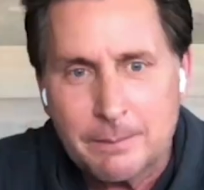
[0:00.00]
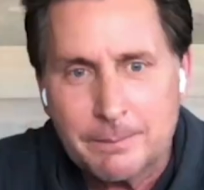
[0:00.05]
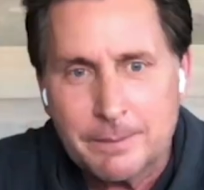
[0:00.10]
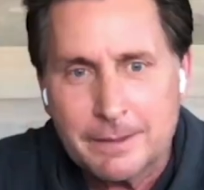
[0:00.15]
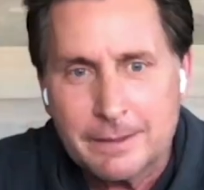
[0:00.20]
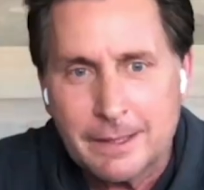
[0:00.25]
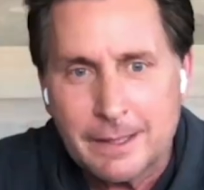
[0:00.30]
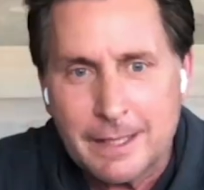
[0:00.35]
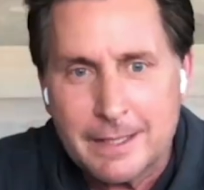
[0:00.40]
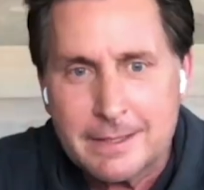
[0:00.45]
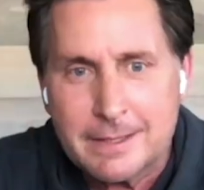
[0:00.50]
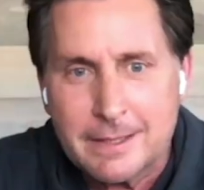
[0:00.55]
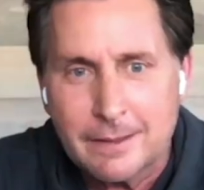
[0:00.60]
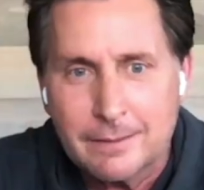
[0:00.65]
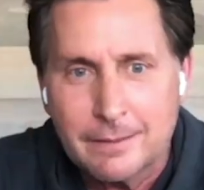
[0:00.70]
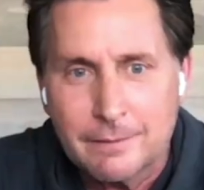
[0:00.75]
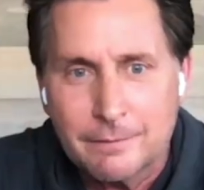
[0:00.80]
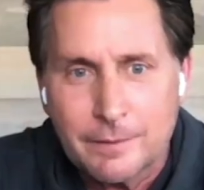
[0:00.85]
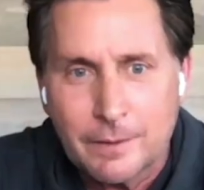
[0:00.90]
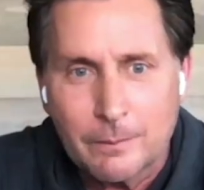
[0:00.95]
something that I said
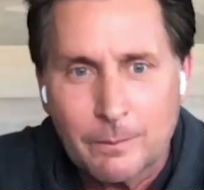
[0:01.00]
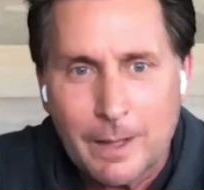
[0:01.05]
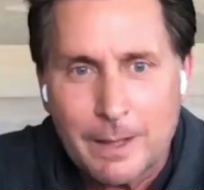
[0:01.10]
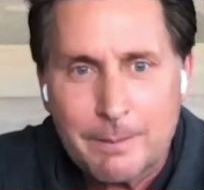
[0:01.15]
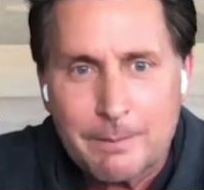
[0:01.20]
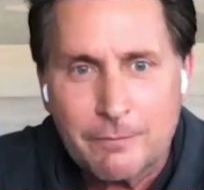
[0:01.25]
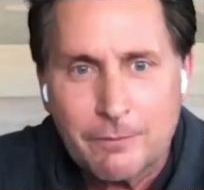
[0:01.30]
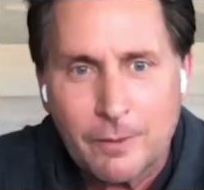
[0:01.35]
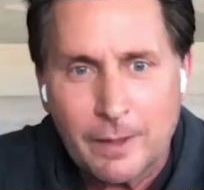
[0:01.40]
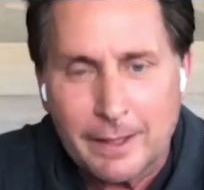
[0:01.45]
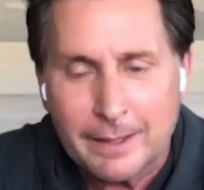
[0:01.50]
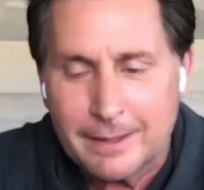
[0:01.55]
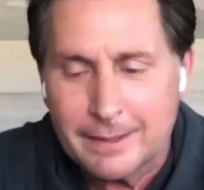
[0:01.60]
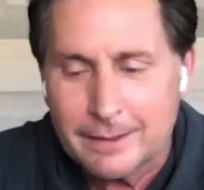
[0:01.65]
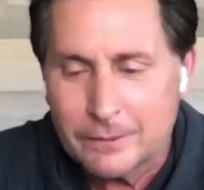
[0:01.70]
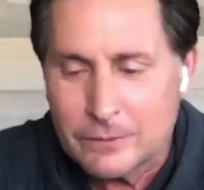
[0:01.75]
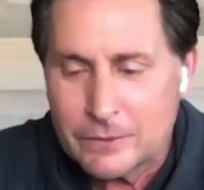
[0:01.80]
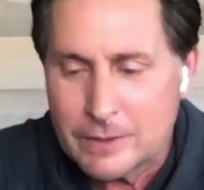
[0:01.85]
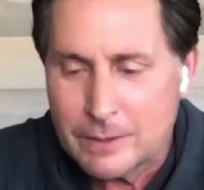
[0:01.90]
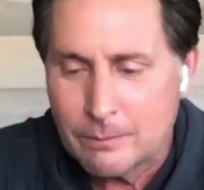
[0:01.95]
in the film right before I
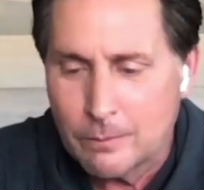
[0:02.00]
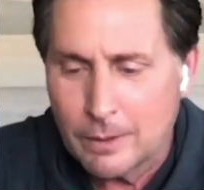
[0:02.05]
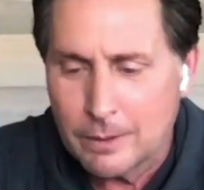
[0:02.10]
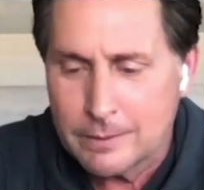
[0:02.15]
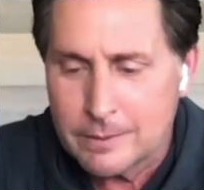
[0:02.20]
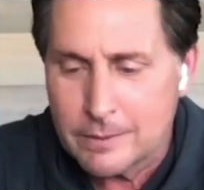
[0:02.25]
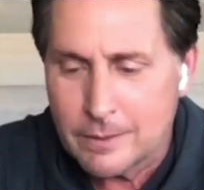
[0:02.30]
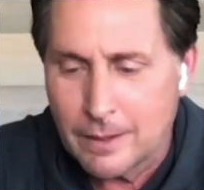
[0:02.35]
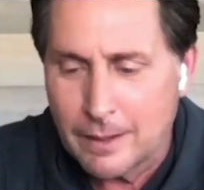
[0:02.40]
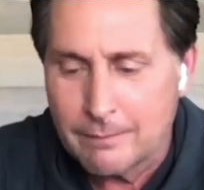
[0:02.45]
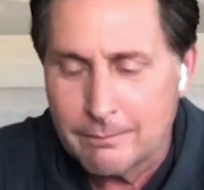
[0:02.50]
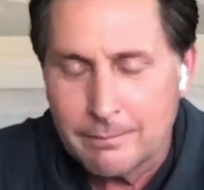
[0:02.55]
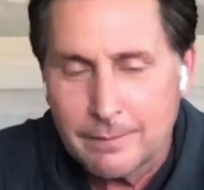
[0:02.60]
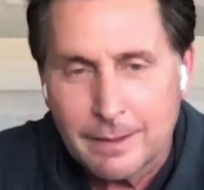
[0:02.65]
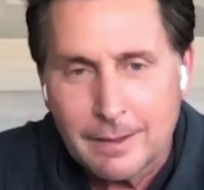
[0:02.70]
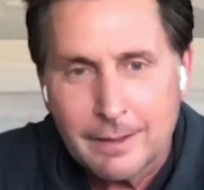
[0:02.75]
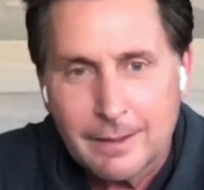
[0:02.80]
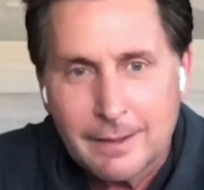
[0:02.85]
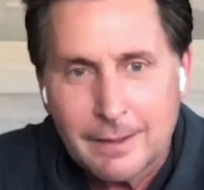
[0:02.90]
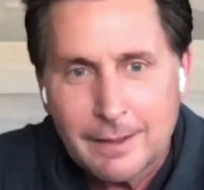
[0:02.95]
killed someone. So I,
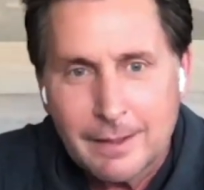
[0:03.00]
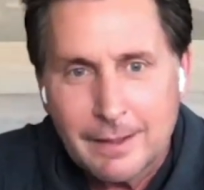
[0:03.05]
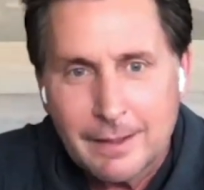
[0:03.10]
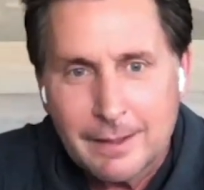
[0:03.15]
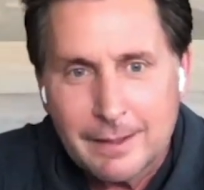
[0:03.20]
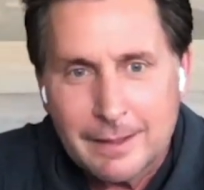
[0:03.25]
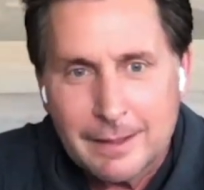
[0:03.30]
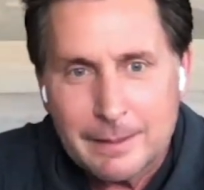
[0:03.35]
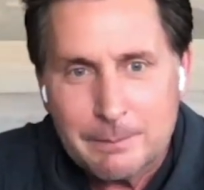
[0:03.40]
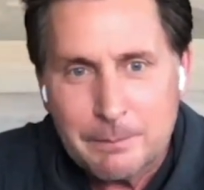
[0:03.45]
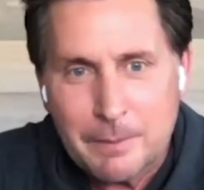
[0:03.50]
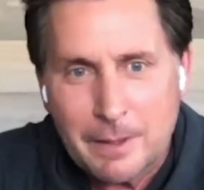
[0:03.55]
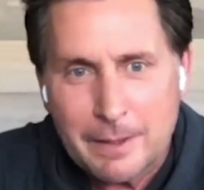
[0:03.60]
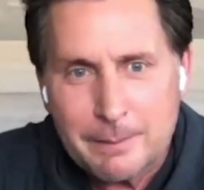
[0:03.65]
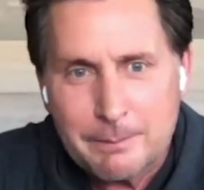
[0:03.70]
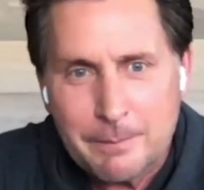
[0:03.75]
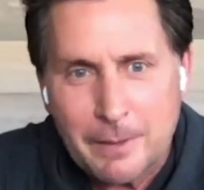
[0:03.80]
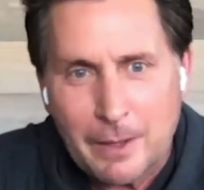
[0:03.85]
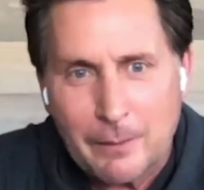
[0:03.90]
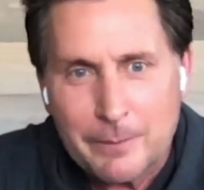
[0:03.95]

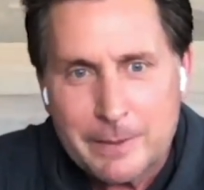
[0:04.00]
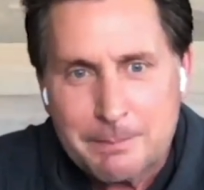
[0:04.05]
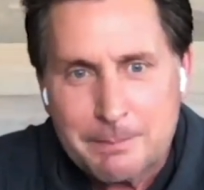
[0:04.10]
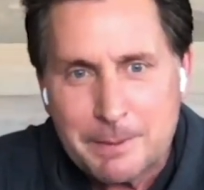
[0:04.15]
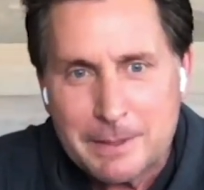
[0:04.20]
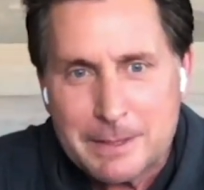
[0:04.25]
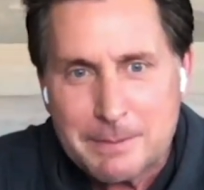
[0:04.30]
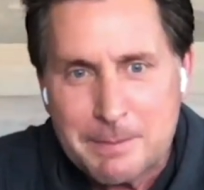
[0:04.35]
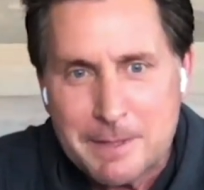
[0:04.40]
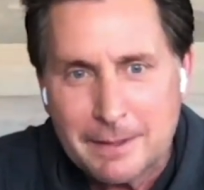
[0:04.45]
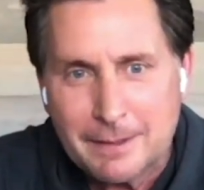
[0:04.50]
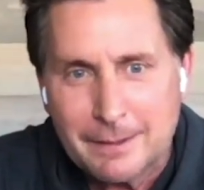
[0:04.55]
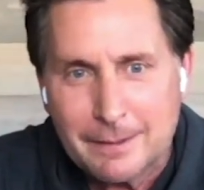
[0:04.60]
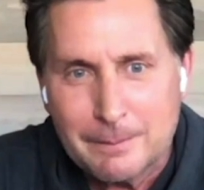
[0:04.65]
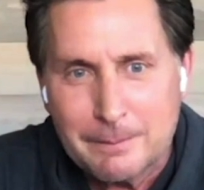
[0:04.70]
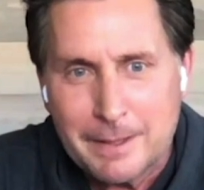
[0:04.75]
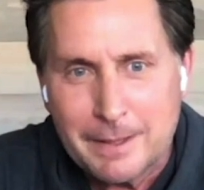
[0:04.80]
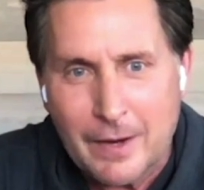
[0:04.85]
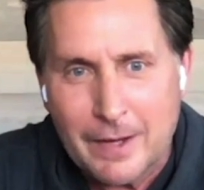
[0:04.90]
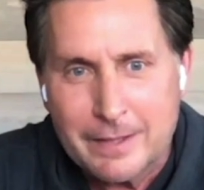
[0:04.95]
it always puts me a little
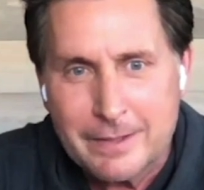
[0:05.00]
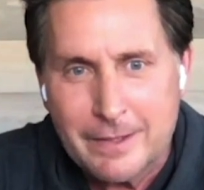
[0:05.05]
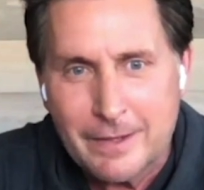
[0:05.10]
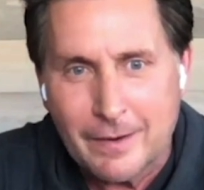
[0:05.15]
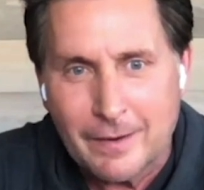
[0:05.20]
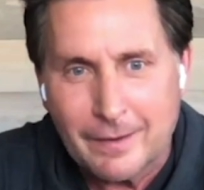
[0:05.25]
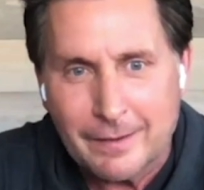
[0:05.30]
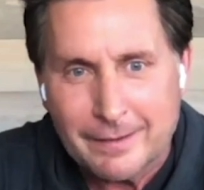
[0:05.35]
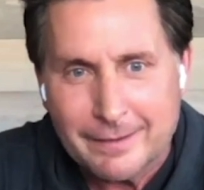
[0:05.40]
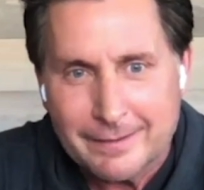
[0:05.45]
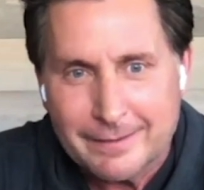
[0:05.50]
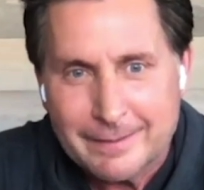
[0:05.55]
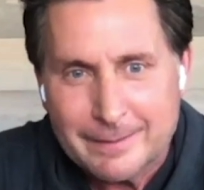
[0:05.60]
bit on guard.